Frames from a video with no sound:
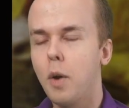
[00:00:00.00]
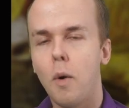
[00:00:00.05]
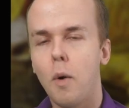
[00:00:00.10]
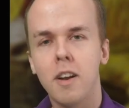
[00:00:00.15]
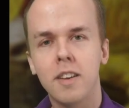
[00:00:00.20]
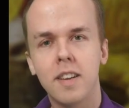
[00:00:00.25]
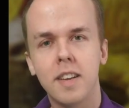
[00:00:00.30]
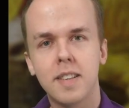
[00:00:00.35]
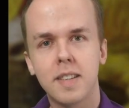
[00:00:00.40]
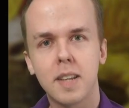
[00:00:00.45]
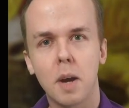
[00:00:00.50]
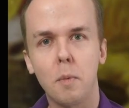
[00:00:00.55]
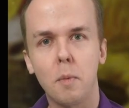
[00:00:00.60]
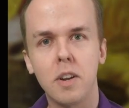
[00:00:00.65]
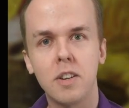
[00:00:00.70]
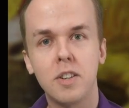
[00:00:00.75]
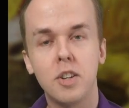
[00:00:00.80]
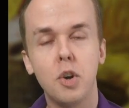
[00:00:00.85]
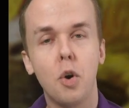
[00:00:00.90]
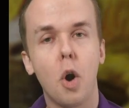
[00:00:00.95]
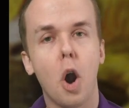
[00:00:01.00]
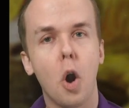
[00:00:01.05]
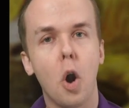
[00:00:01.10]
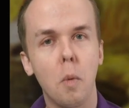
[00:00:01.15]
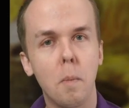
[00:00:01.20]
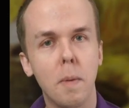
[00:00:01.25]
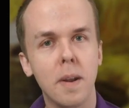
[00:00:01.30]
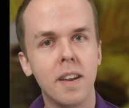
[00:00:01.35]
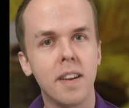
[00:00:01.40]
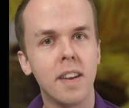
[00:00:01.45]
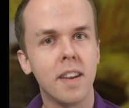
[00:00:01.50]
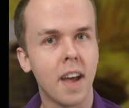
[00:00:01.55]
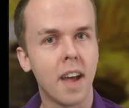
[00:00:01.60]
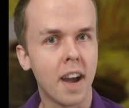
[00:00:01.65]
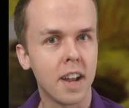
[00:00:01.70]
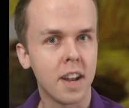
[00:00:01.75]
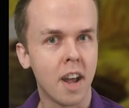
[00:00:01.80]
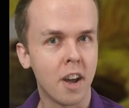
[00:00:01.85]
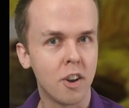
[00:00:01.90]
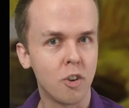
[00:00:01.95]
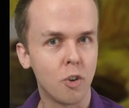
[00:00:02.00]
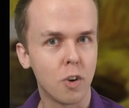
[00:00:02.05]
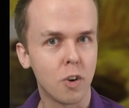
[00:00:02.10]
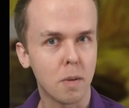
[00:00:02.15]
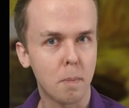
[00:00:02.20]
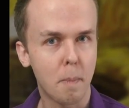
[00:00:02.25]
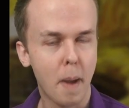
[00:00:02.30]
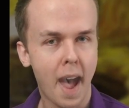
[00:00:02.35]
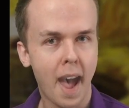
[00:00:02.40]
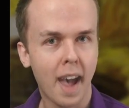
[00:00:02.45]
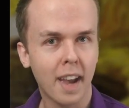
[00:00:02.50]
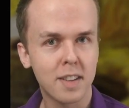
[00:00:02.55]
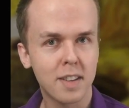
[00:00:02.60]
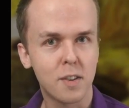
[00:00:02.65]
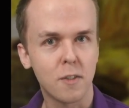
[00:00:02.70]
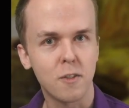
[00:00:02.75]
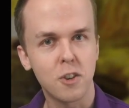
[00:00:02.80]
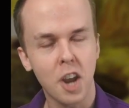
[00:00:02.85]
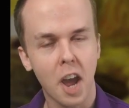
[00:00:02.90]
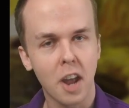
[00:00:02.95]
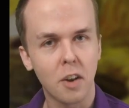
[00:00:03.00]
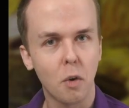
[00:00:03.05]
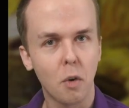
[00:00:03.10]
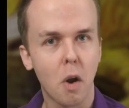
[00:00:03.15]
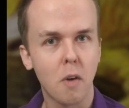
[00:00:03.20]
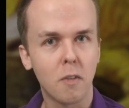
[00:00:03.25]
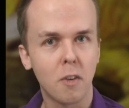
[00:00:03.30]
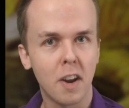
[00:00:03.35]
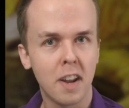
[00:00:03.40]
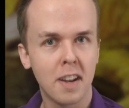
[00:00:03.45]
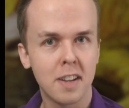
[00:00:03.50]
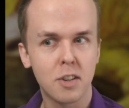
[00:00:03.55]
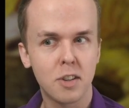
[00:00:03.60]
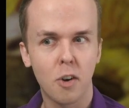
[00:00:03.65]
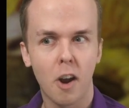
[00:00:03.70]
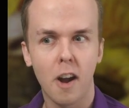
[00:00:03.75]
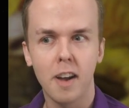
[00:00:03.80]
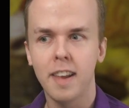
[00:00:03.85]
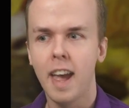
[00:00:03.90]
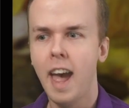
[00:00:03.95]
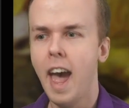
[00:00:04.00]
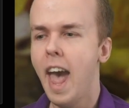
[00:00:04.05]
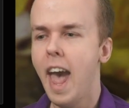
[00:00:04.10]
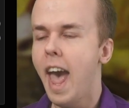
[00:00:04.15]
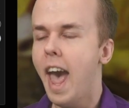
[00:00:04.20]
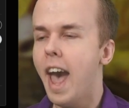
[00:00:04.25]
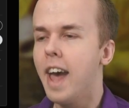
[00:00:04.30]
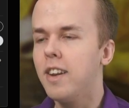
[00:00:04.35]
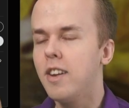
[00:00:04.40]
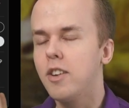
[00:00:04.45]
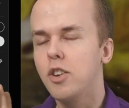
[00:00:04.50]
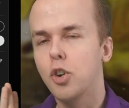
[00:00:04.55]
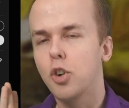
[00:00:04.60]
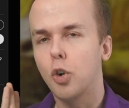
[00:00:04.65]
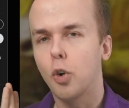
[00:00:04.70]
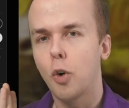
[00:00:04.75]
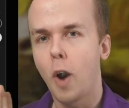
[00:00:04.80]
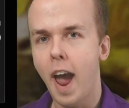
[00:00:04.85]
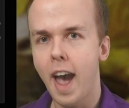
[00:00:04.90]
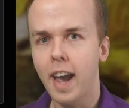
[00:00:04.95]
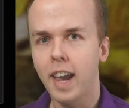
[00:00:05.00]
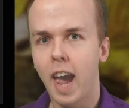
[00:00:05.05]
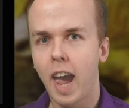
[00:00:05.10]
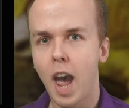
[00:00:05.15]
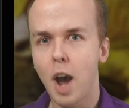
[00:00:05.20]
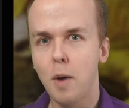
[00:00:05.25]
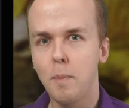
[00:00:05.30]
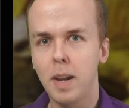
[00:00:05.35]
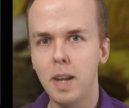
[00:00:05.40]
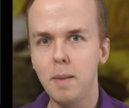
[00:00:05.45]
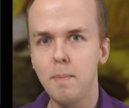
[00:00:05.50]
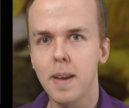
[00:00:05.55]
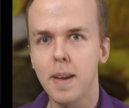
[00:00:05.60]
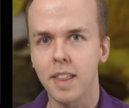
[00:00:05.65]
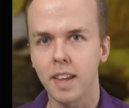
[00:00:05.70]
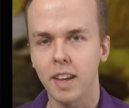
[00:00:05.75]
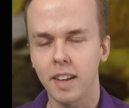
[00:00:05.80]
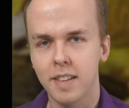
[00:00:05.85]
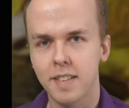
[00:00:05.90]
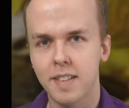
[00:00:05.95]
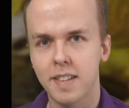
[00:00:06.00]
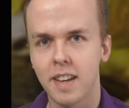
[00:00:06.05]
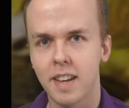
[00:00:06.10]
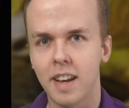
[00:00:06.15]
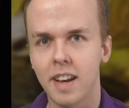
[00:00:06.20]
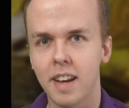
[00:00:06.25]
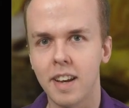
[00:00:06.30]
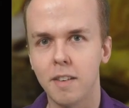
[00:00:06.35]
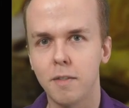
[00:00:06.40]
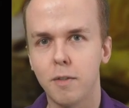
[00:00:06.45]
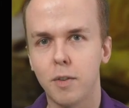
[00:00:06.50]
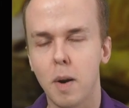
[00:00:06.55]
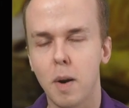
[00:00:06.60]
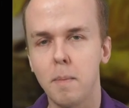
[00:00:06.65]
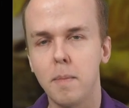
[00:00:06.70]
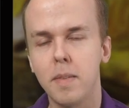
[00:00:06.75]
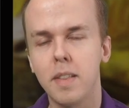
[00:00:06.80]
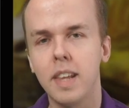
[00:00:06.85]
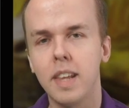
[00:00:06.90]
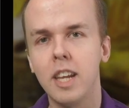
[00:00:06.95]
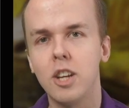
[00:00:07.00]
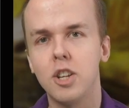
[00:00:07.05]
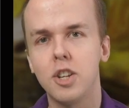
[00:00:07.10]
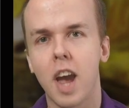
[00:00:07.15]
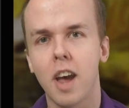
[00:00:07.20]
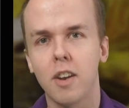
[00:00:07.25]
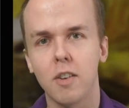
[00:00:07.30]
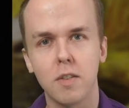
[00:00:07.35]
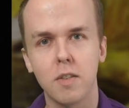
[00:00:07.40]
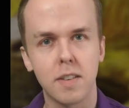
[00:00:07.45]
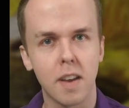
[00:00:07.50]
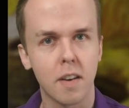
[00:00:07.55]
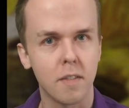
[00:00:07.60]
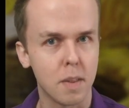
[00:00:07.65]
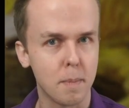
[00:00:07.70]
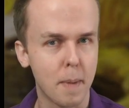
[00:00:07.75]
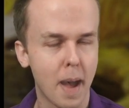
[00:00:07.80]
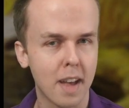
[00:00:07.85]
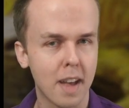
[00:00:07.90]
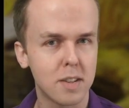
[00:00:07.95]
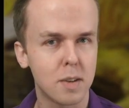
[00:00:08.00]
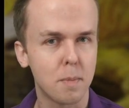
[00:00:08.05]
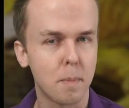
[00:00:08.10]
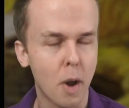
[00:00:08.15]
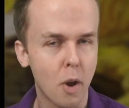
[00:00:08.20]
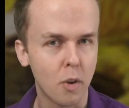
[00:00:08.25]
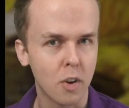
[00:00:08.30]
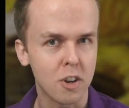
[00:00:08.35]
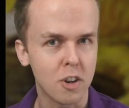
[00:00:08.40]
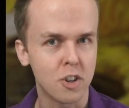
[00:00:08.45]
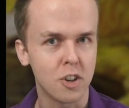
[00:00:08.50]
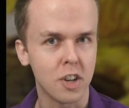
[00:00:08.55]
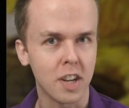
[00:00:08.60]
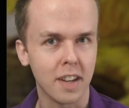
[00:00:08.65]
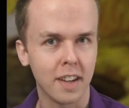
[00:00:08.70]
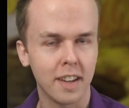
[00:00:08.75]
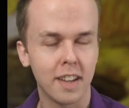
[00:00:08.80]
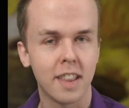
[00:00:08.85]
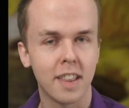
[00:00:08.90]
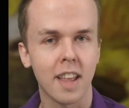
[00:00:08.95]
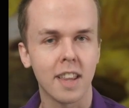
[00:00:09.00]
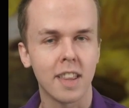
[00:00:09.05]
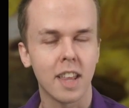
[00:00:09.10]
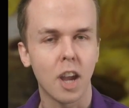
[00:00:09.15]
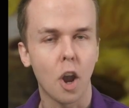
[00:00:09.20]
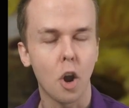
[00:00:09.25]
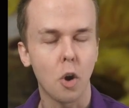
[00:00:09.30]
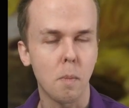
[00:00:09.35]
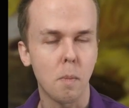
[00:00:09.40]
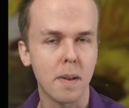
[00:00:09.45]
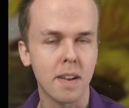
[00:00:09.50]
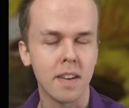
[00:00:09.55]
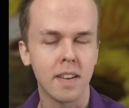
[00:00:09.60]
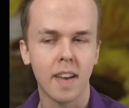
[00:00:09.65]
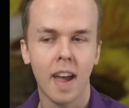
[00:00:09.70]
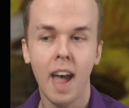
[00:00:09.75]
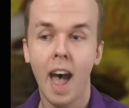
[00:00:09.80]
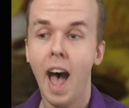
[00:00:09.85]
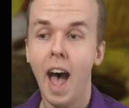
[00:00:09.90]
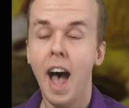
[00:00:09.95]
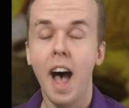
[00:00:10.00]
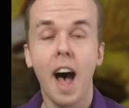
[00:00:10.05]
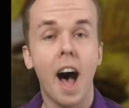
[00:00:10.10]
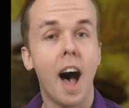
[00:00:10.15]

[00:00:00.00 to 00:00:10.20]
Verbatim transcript: They wanted someone to open 900 packs of Shadow over Innistrad and track how many mythics from the Shadows of the Past bonus sheet that they opened.